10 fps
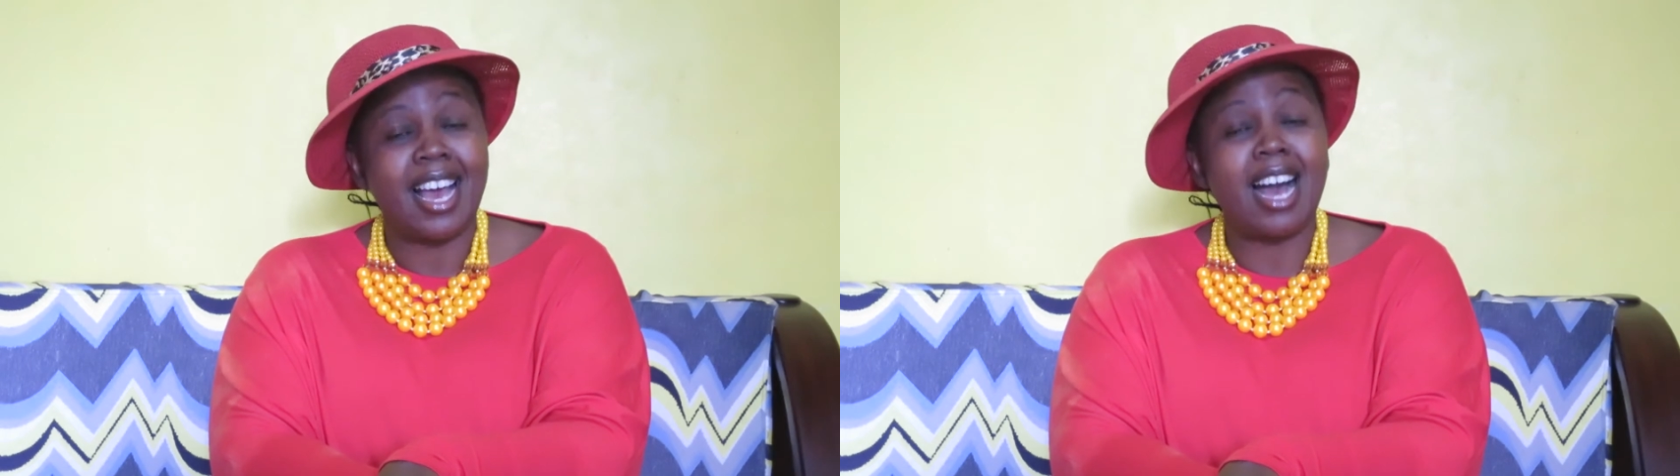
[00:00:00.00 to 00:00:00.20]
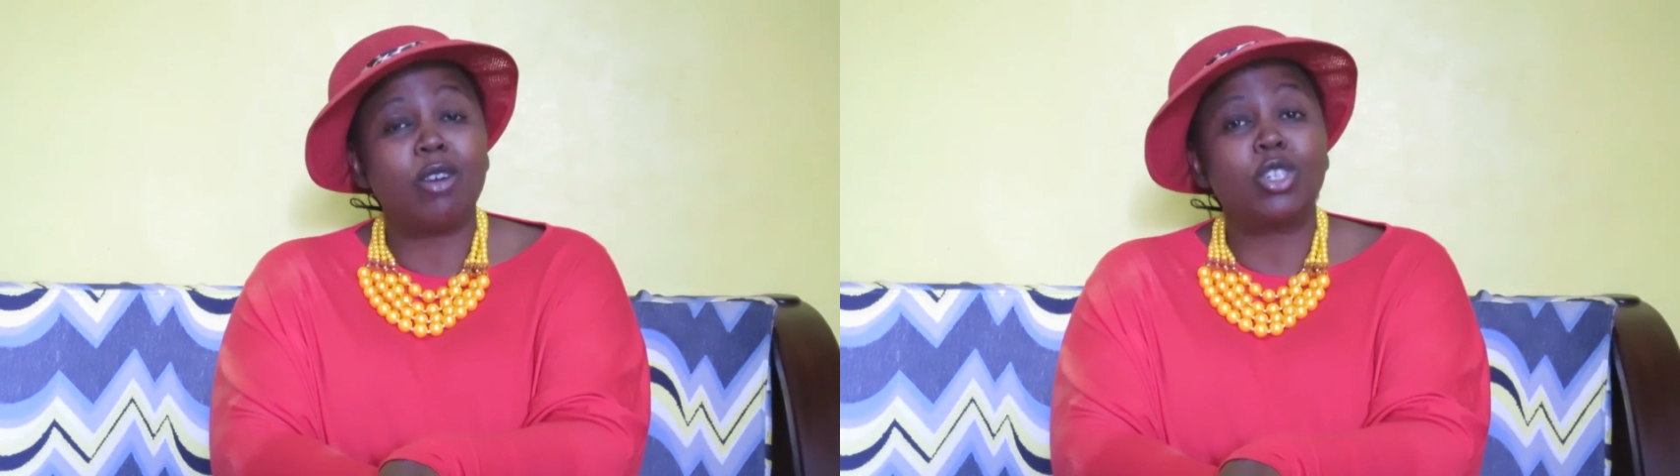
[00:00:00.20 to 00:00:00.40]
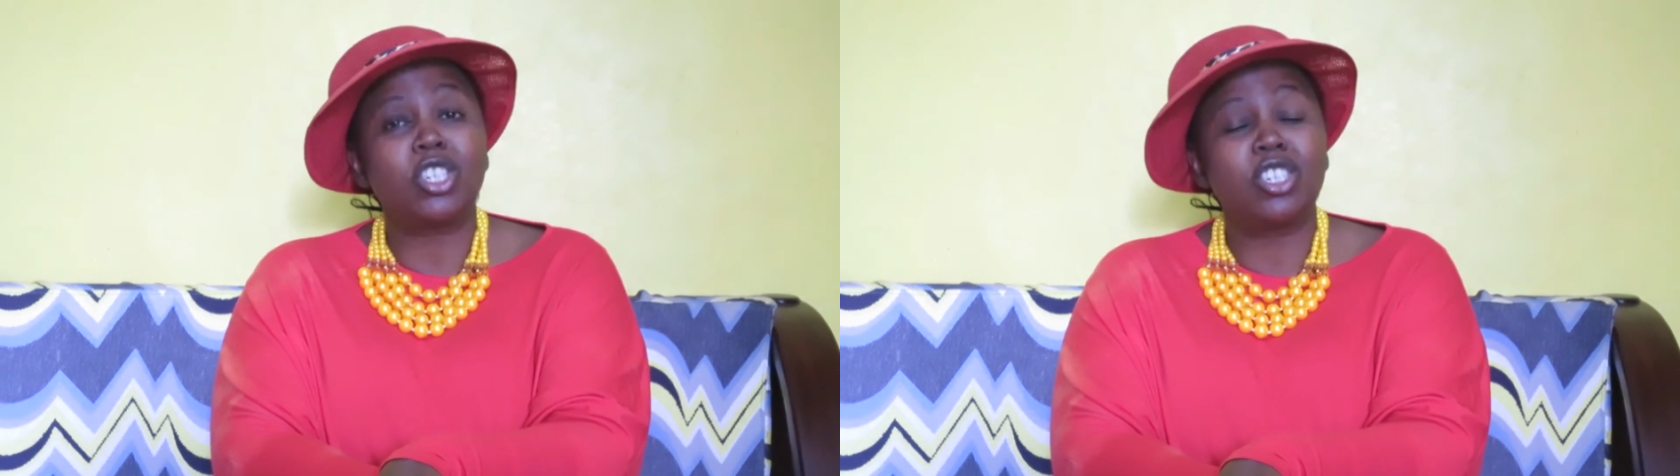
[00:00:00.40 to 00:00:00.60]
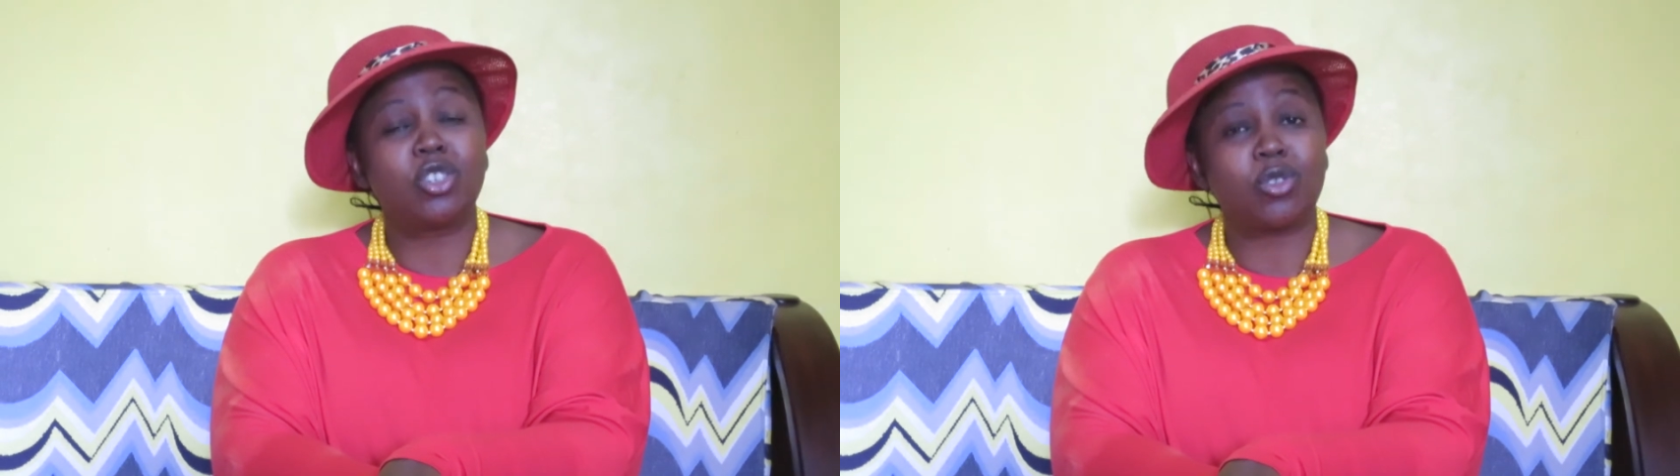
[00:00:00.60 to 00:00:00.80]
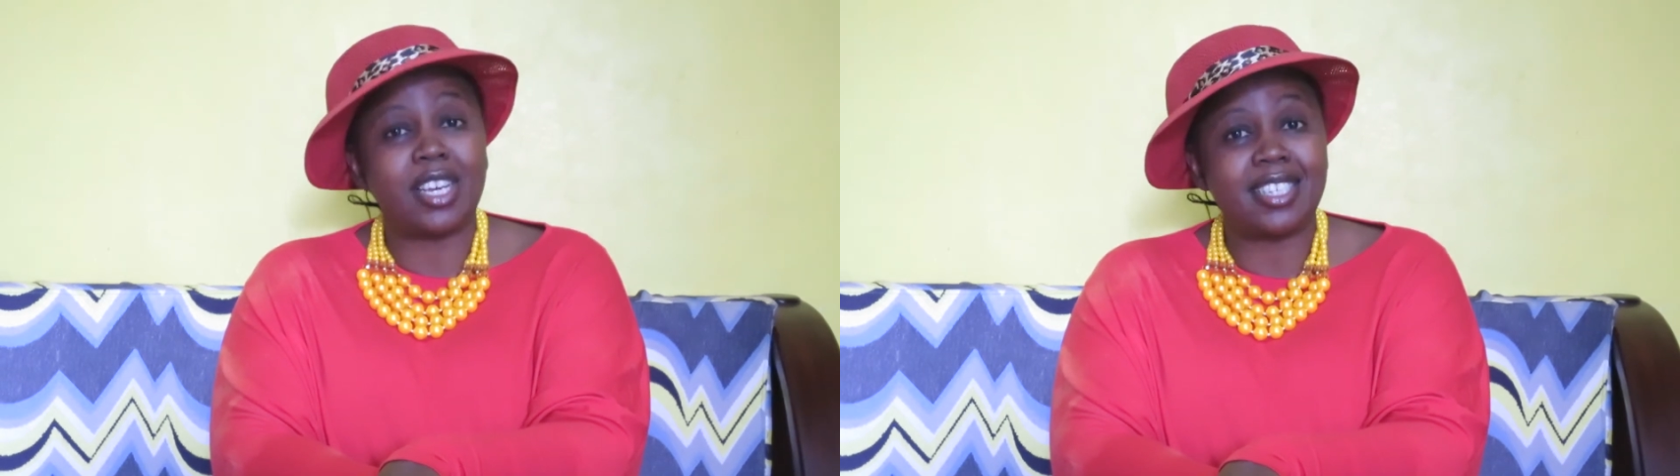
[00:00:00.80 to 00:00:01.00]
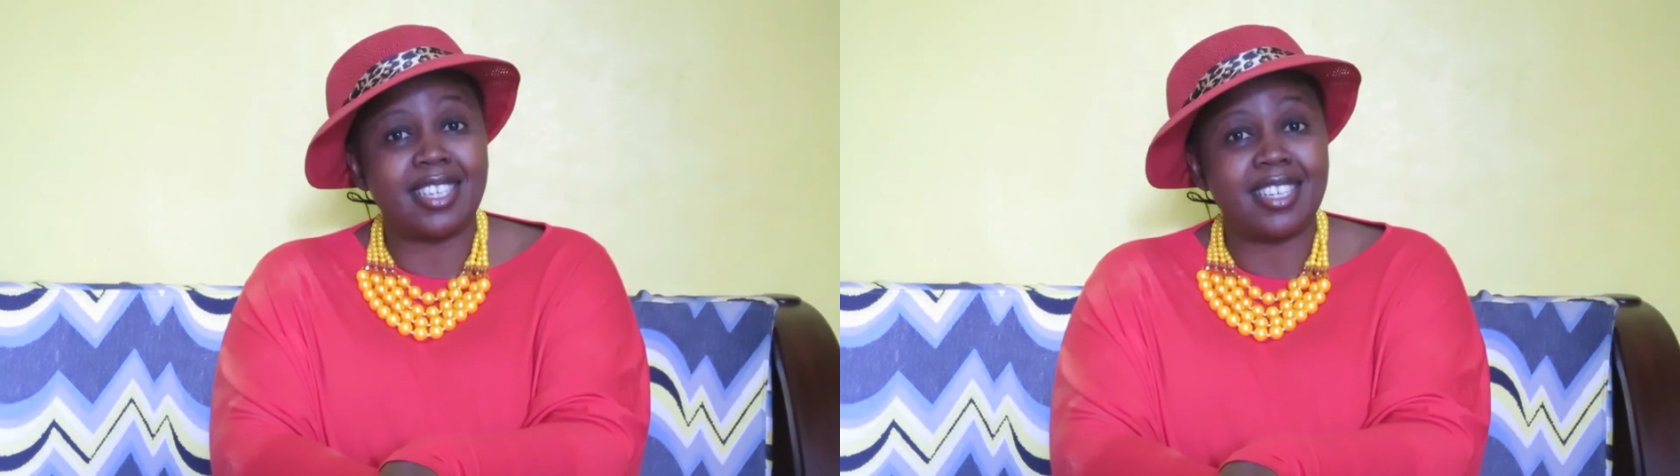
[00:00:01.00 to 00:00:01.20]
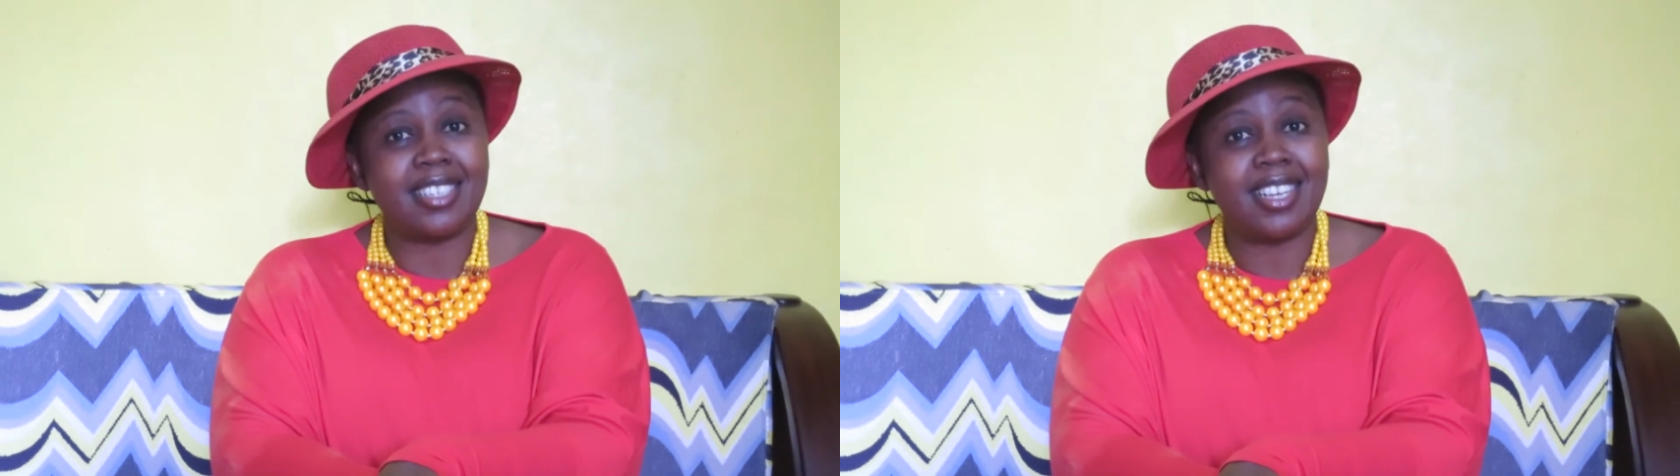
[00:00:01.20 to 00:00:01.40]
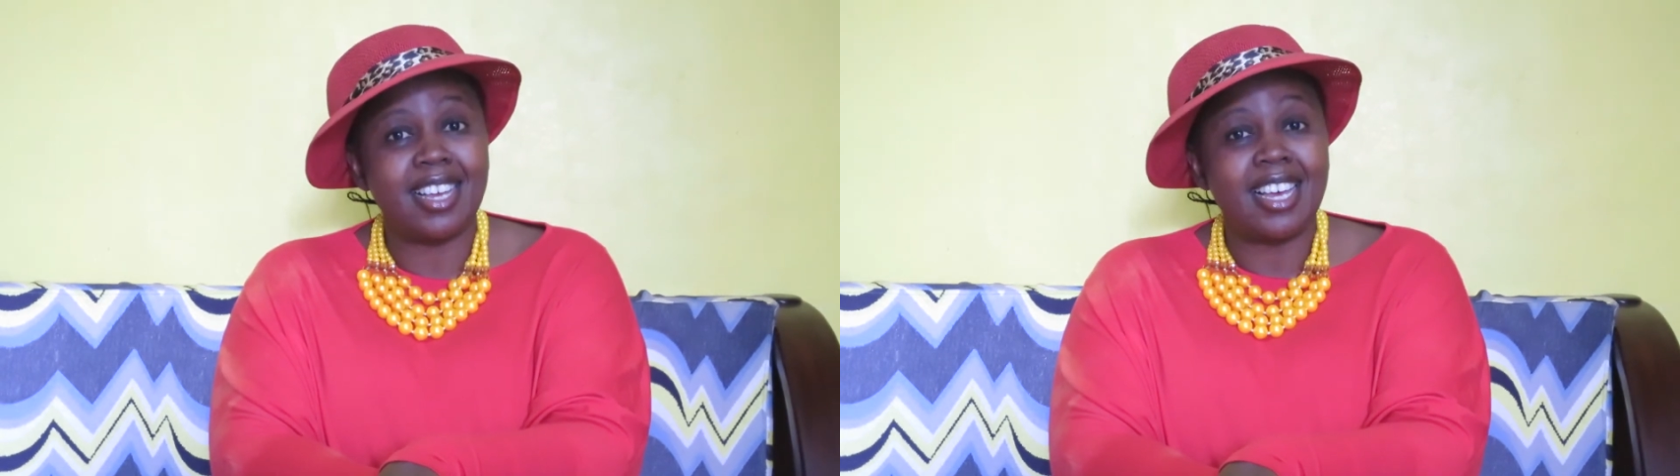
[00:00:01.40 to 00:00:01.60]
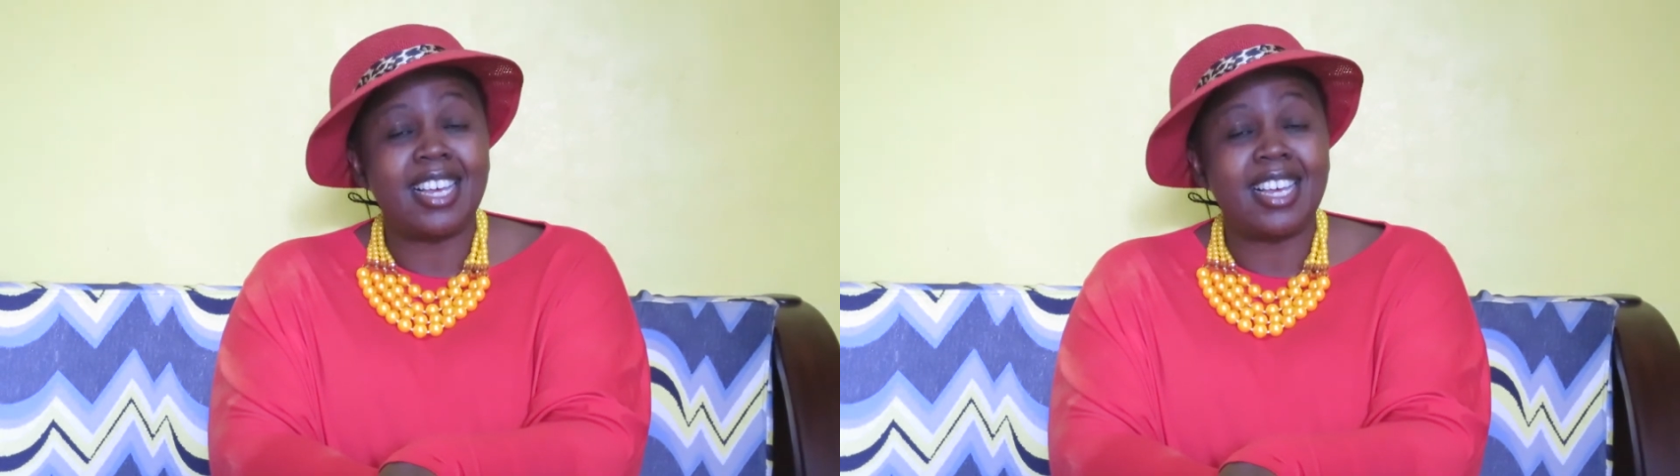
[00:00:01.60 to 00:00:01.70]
how she dresses.